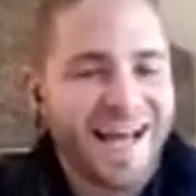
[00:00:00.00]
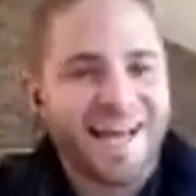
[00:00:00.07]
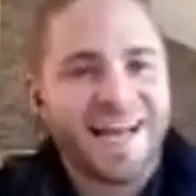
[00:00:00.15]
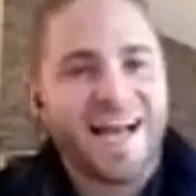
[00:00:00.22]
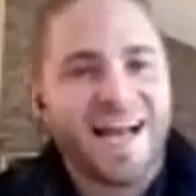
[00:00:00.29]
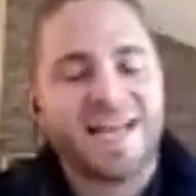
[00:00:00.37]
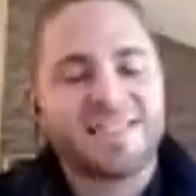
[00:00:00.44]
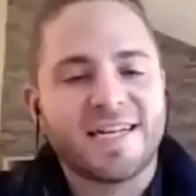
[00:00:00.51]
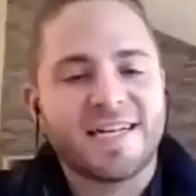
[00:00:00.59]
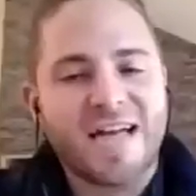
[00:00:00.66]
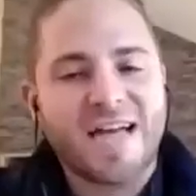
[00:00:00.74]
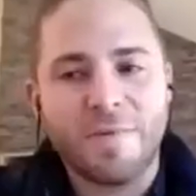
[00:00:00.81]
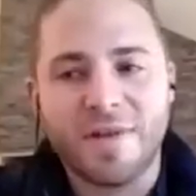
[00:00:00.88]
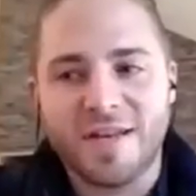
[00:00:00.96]
I said
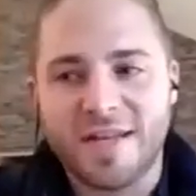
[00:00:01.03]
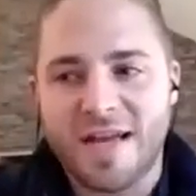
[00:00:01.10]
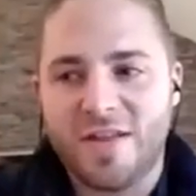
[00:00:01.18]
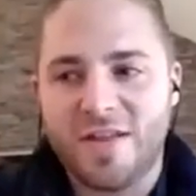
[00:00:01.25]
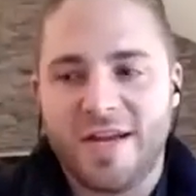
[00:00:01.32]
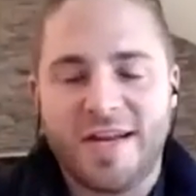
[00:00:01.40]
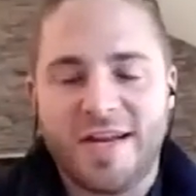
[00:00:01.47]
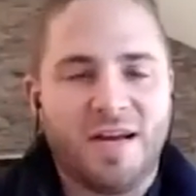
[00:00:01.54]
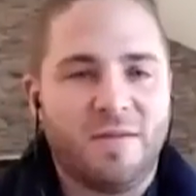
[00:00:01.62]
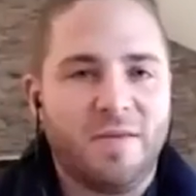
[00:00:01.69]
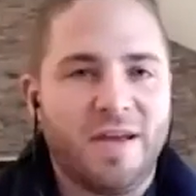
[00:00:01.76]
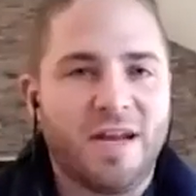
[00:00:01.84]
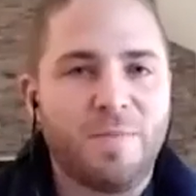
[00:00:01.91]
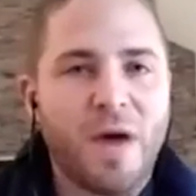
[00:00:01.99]
coming together in
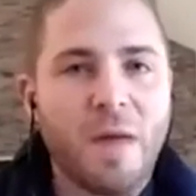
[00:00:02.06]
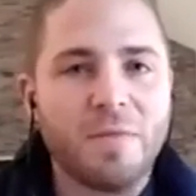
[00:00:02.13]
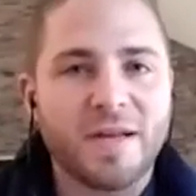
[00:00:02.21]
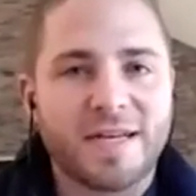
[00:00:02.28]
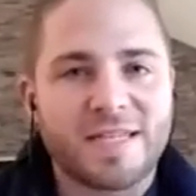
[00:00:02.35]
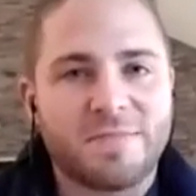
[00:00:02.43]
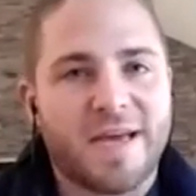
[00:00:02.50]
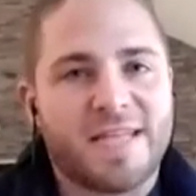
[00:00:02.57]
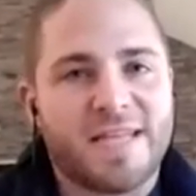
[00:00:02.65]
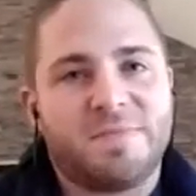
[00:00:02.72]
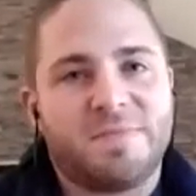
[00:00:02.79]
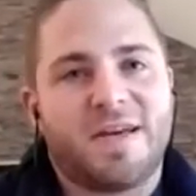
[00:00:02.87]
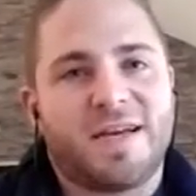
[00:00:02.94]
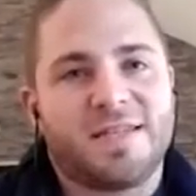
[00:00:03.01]
a public space,
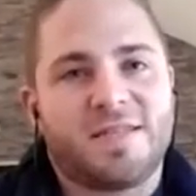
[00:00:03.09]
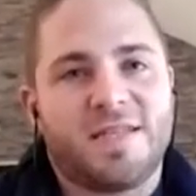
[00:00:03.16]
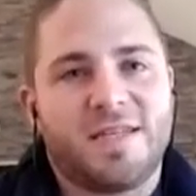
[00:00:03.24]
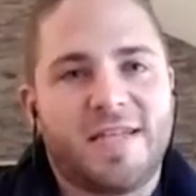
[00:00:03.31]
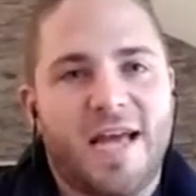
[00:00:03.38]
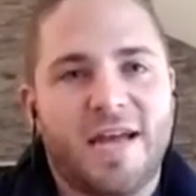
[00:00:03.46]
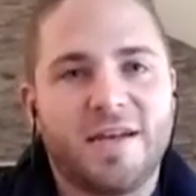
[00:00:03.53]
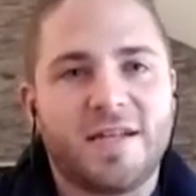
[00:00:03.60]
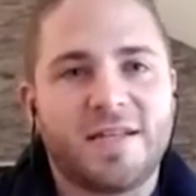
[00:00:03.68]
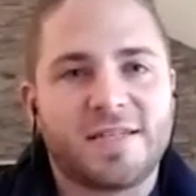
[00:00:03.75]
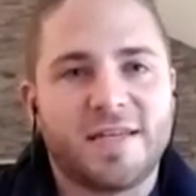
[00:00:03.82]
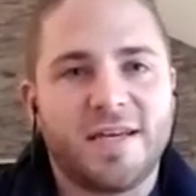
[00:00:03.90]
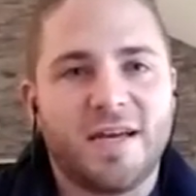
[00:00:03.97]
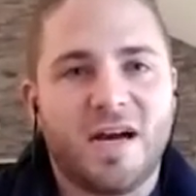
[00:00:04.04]
because the
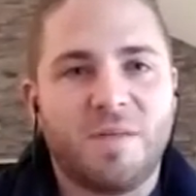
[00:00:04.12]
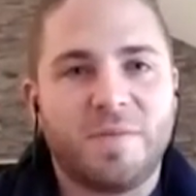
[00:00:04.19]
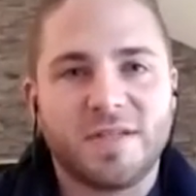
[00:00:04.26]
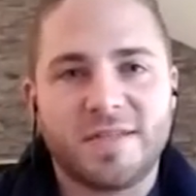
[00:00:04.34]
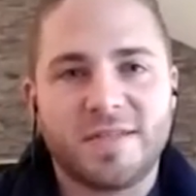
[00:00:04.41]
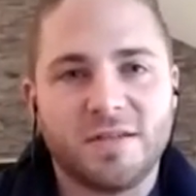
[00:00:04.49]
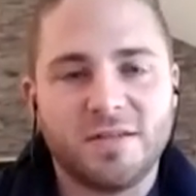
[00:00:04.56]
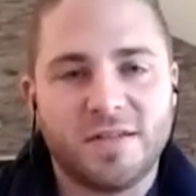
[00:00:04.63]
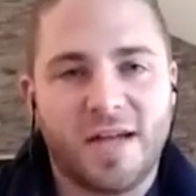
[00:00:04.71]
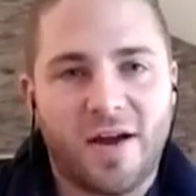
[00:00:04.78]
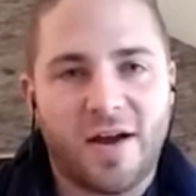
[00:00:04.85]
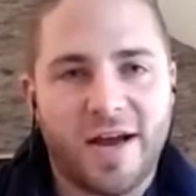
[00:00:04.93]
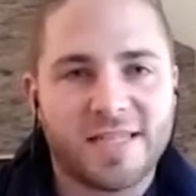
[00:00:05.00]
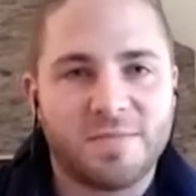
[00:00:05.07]
tendency up until now
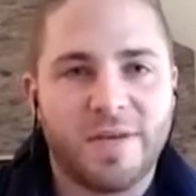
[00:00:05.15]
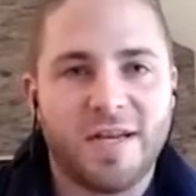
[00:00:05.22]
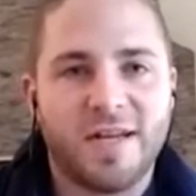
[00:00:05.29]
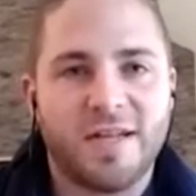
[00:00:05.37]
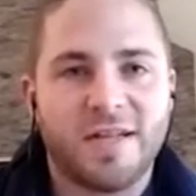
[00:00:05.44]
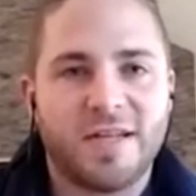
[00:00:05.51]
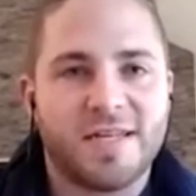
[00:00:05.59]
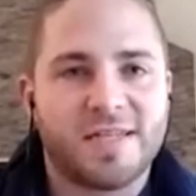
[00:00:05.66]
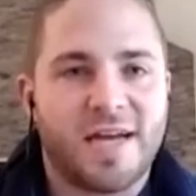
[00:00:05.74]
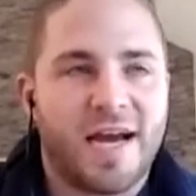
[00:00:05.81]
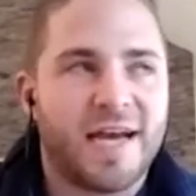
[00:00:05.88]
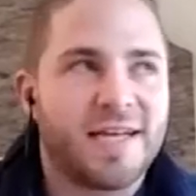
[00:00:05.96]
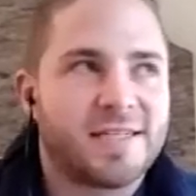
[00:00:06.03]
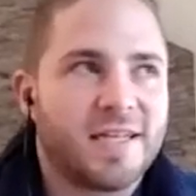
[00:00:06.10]
has been in these
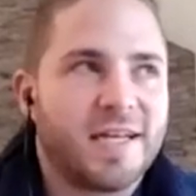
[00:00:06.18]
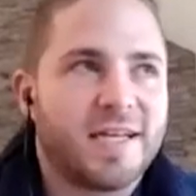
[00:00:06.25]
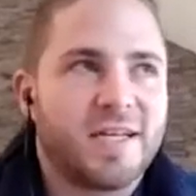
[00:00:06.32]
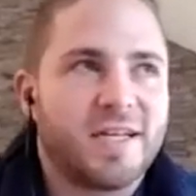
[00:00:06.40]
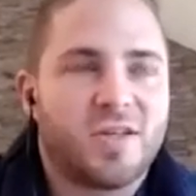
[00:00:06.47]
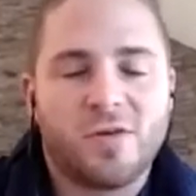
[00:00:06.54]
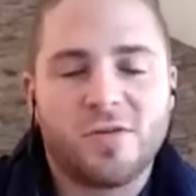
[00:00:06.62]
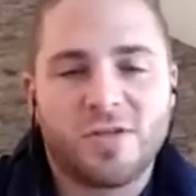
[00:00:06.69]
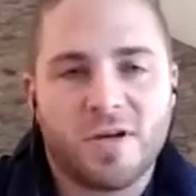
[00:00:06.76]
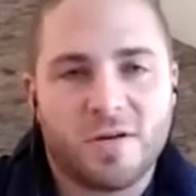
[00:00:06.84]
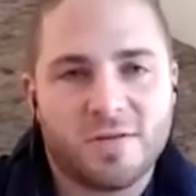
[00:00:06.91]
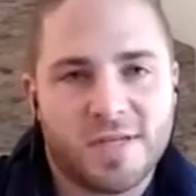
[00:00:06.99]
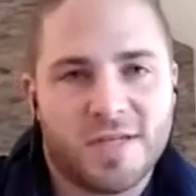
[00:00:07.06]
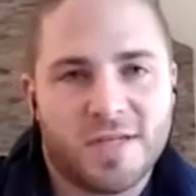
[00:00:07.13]
isolated
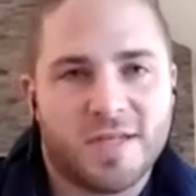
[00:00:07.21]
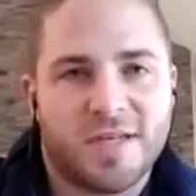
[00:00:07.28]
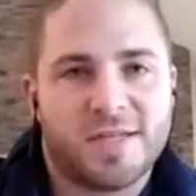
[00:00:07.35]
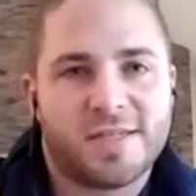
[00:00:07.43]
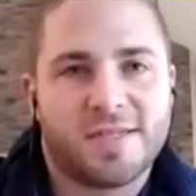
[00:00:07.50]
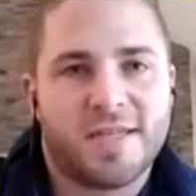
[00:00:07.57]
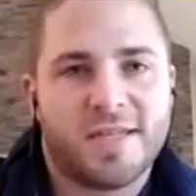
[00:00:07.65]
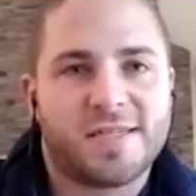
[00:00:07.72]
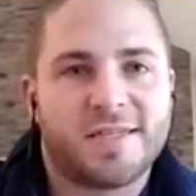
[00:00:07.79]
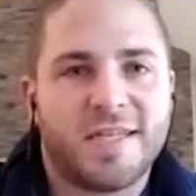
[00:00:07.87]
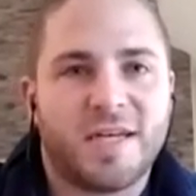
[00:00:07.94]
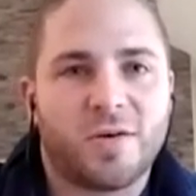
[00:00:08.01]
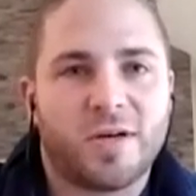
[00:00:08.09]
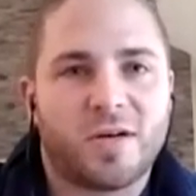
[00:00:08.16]
dojos and these
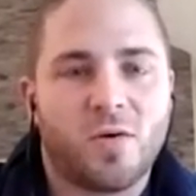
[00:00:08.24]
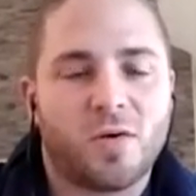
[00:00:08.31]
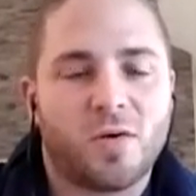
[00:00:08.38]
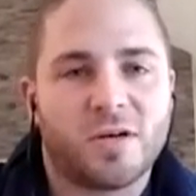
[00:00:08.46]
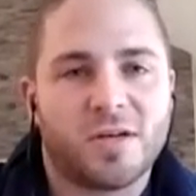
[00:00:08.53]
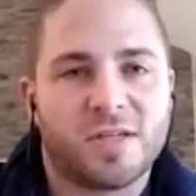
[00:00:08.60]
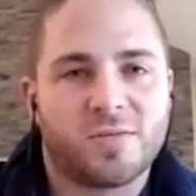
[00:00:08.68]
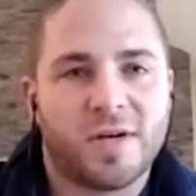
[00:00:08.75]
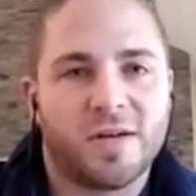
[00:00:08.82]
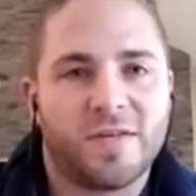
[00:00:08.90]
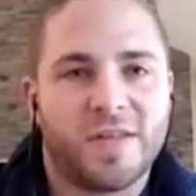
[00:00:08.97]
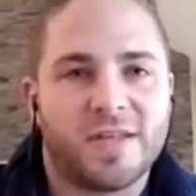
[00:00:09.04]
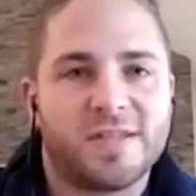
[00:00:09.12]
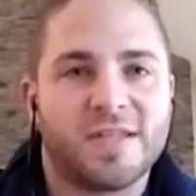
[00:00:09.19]
secret corners
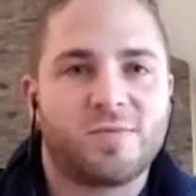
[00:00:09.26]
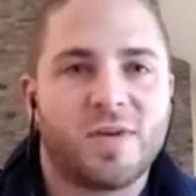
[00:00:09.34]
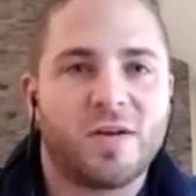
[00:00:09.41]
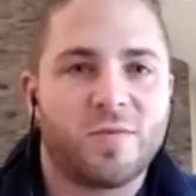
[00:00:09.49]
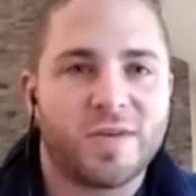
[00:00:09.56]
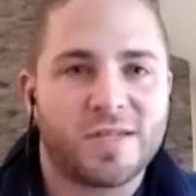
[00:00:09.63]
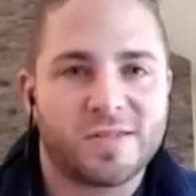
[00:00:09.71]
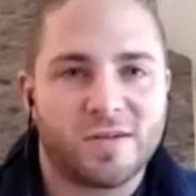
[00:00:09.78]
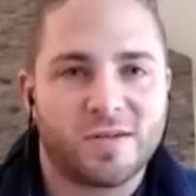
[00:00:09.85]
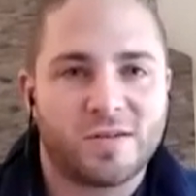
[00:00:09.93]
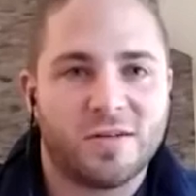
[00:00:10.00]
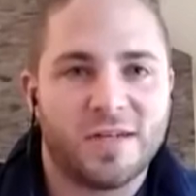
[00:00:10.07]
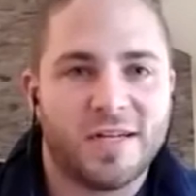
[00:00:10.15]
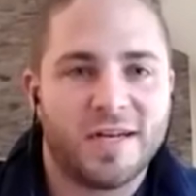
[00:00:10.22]
where this is where we
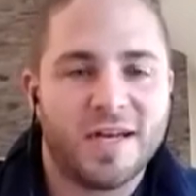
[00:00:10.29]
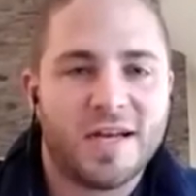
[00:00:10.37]
circle,